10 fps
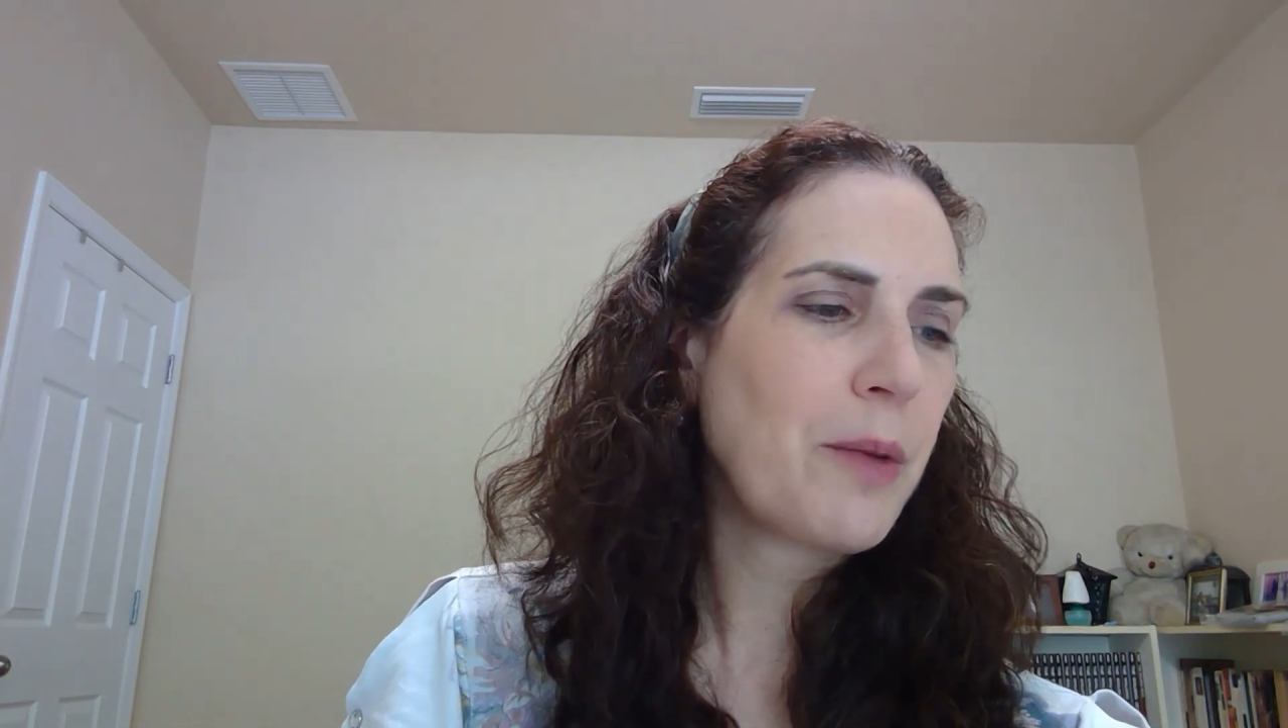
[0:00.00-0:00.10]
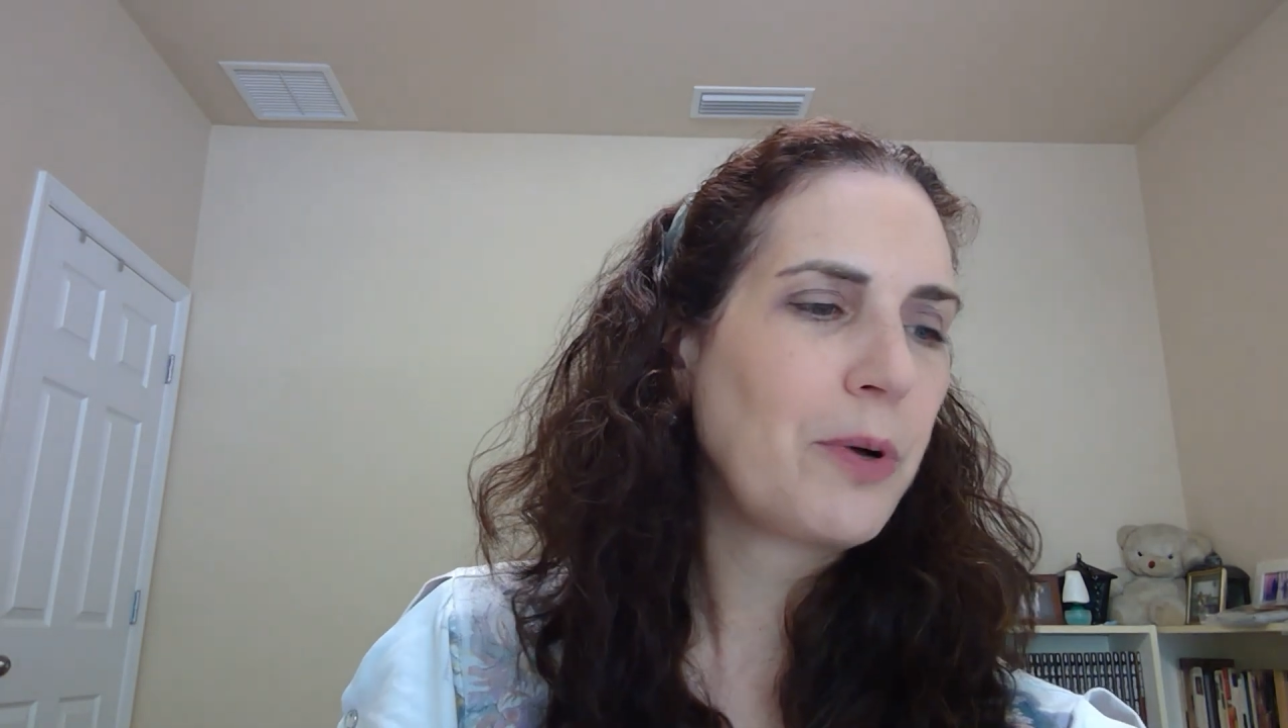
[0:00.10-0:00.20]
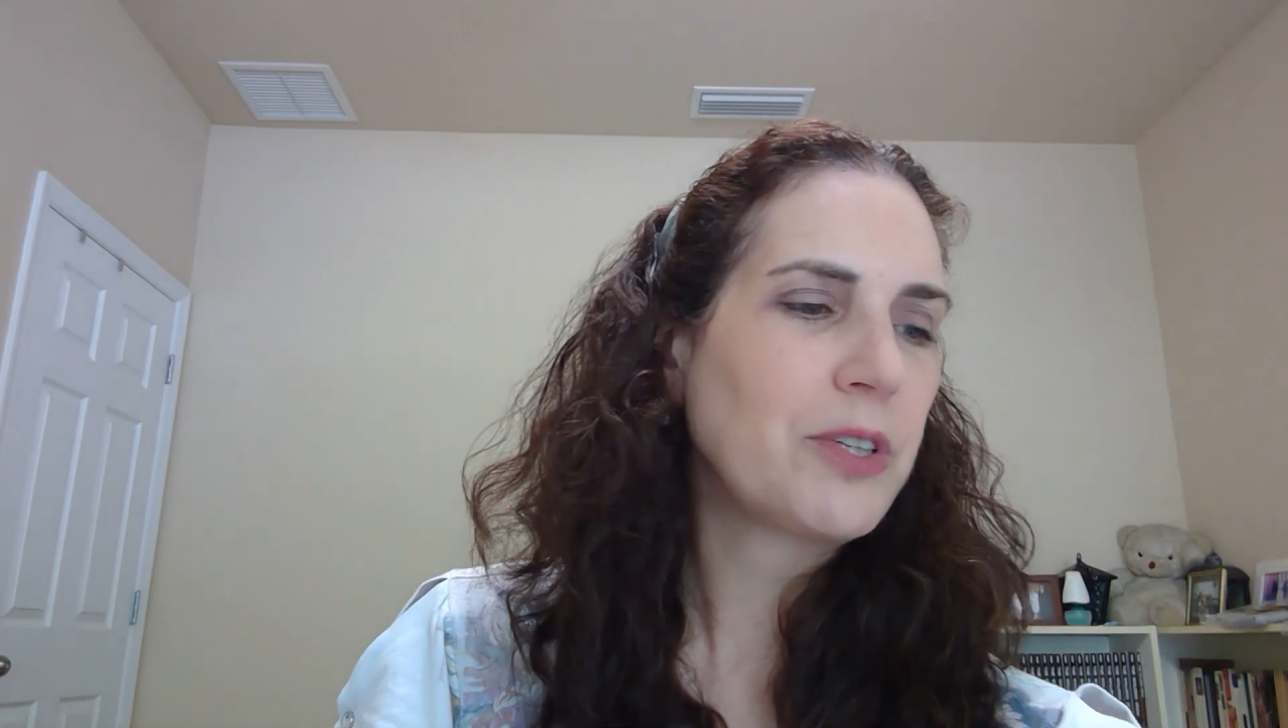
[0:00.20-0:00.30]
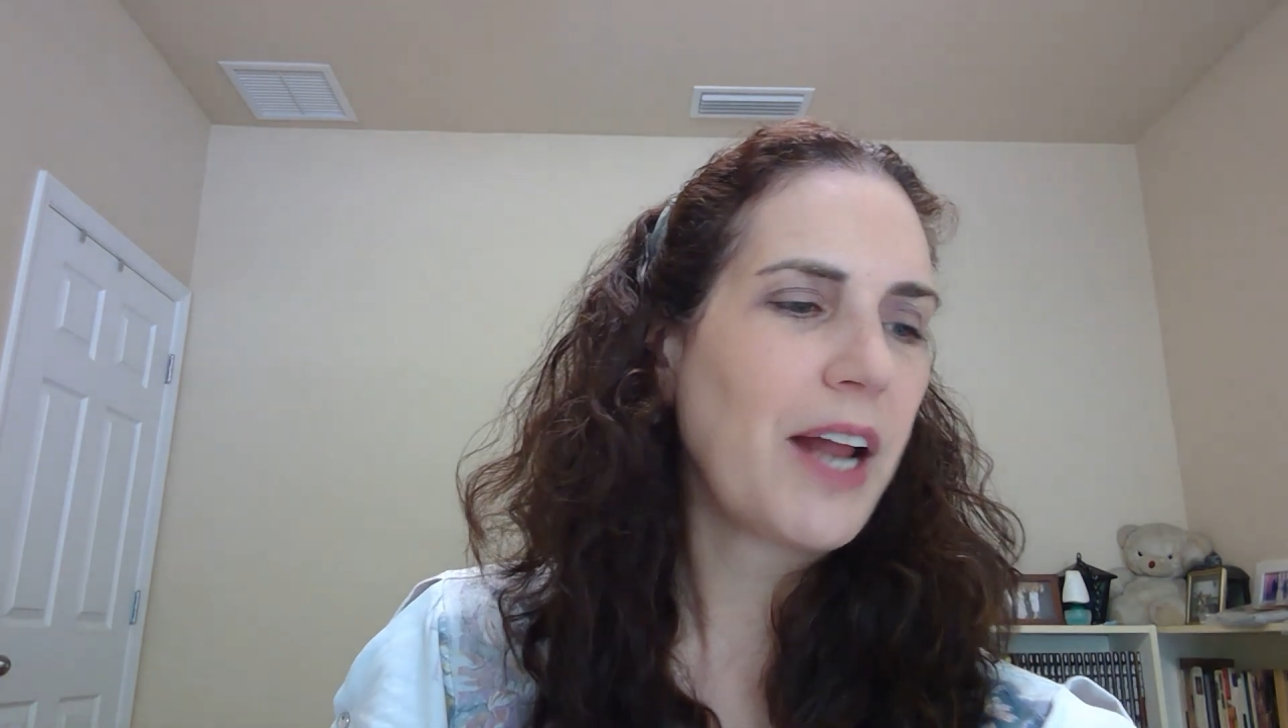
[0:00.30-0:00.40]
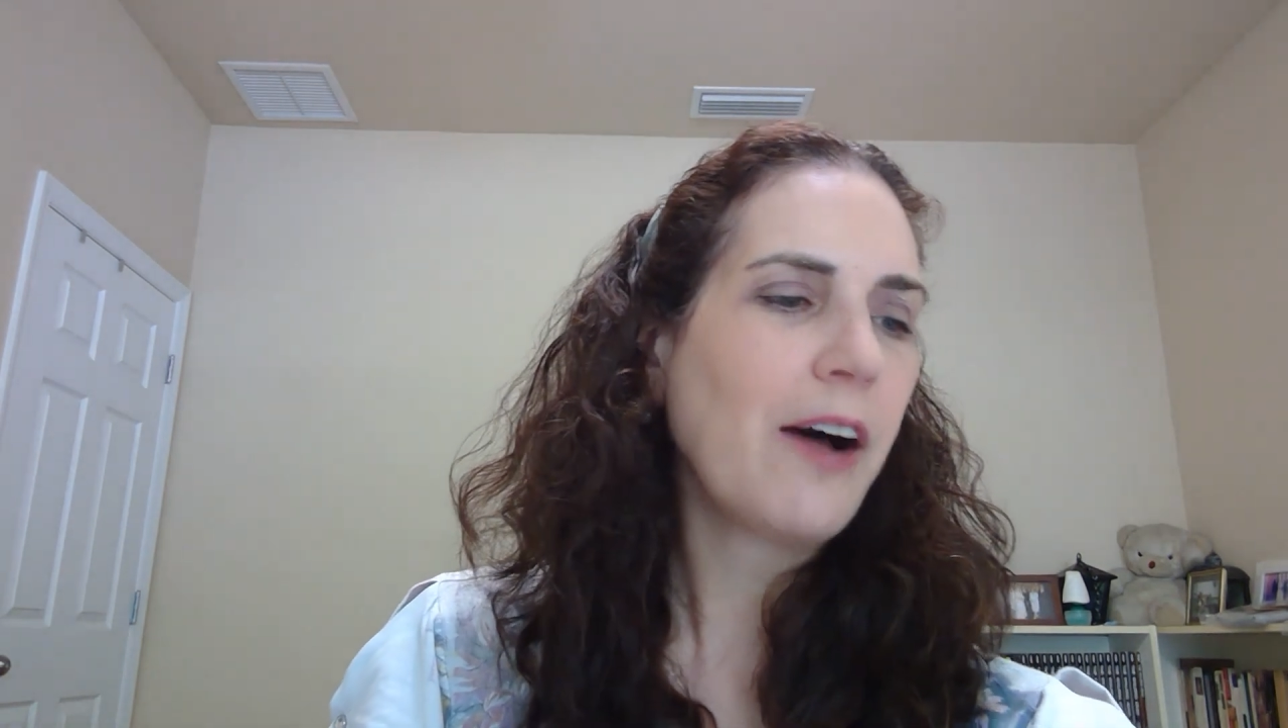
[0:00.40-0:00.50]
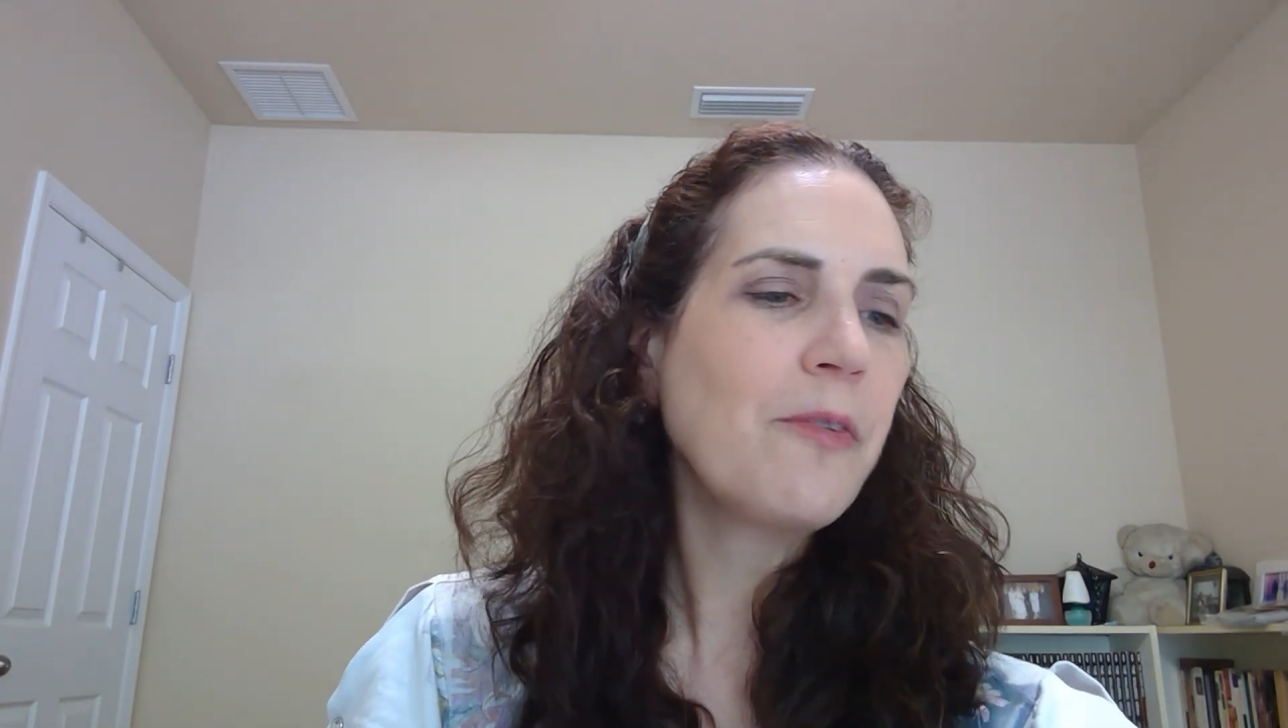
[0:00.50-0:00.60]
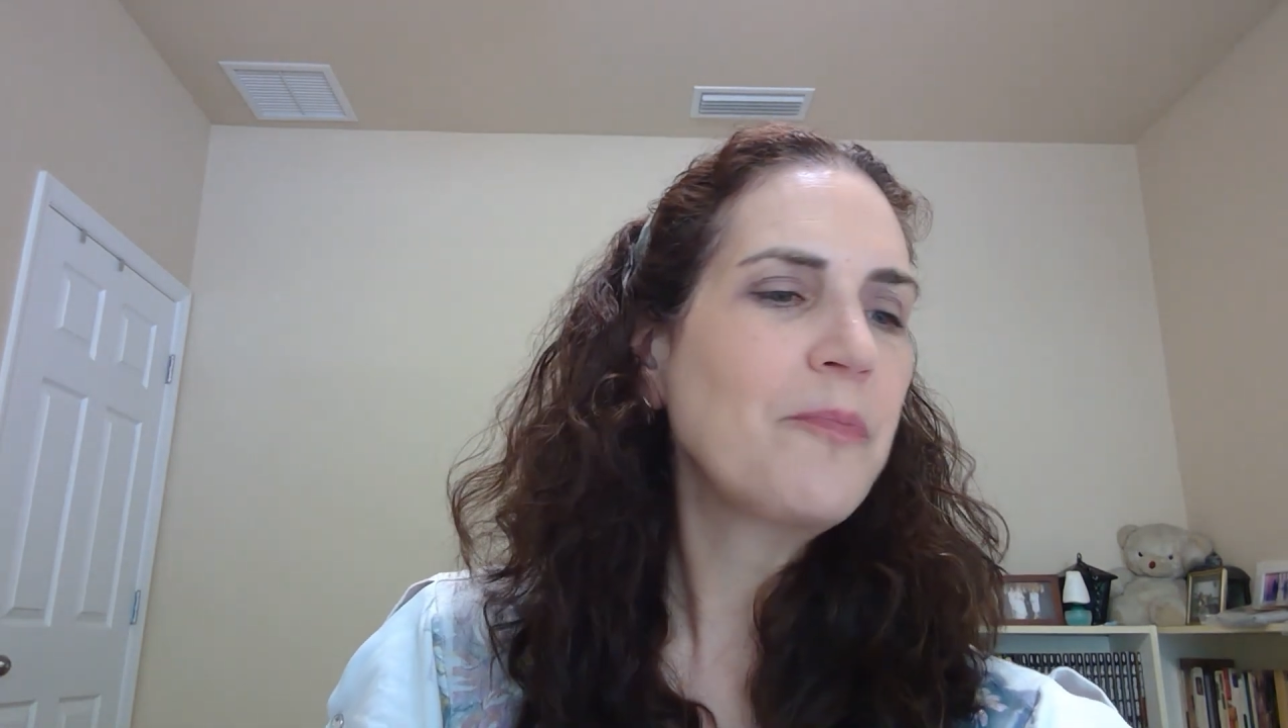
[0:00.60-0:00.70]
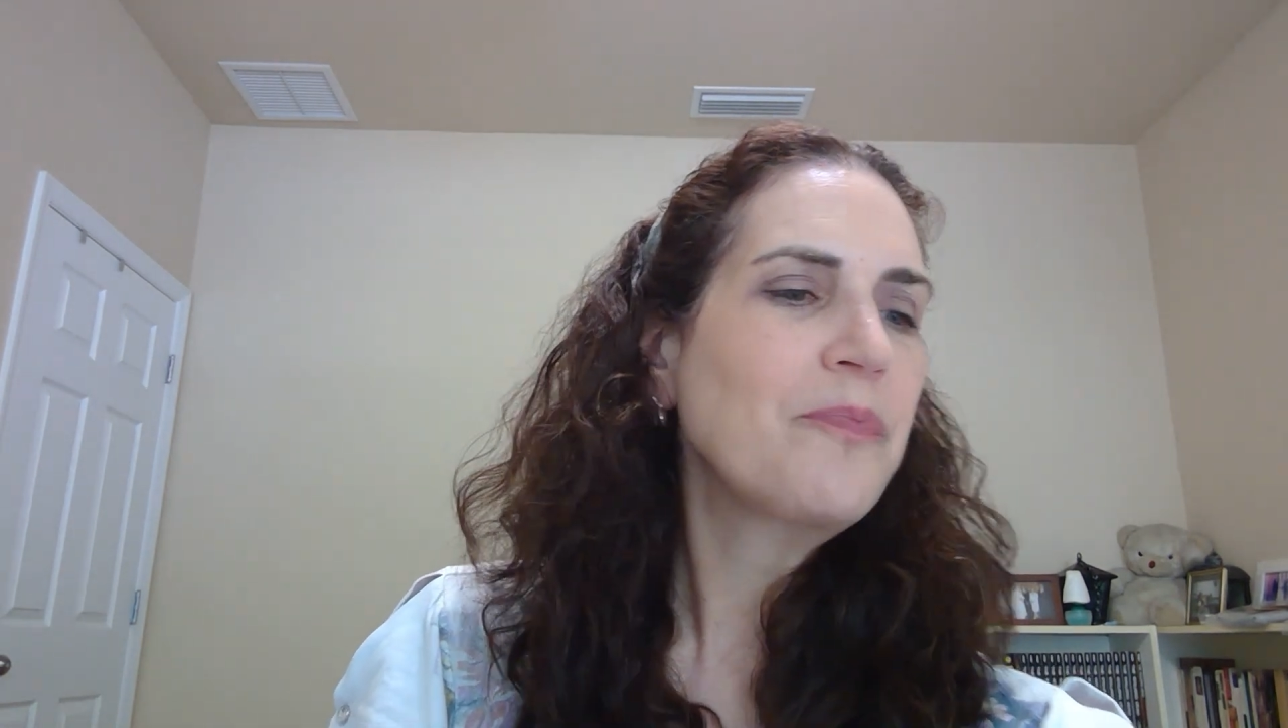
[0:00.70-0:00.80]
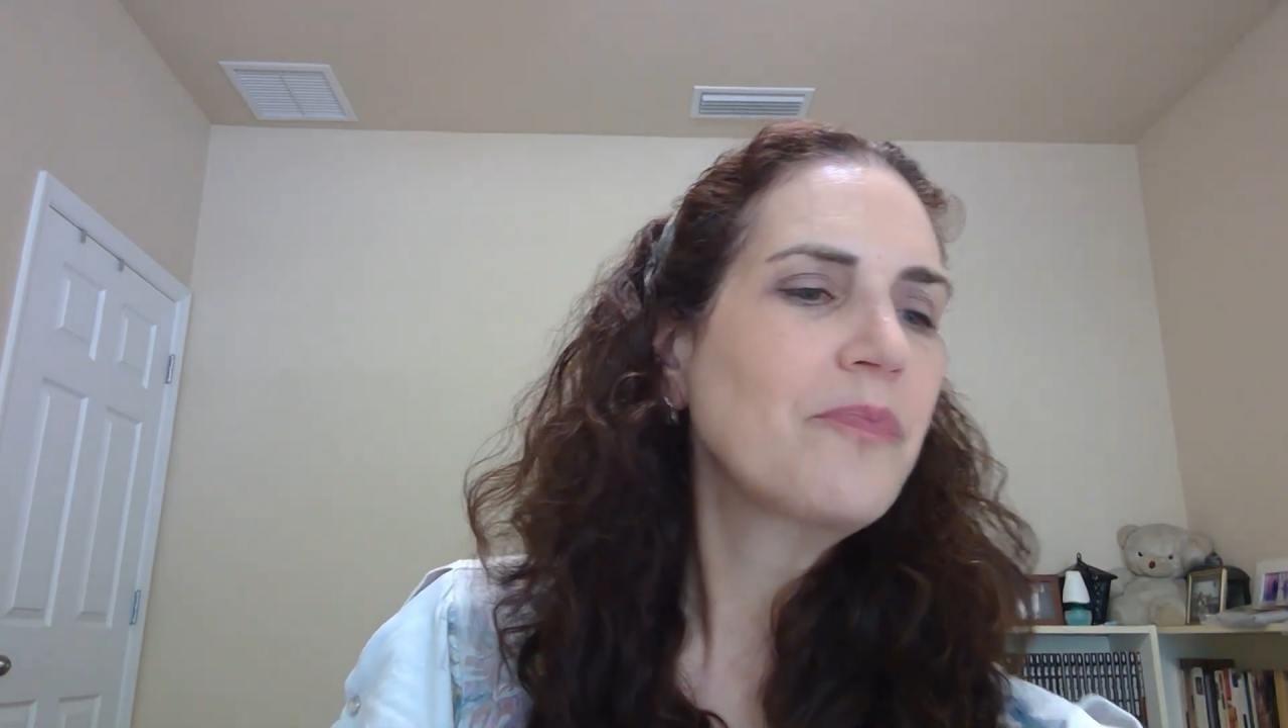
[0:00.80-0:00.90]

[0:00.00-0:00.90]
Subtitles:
I pulled it out.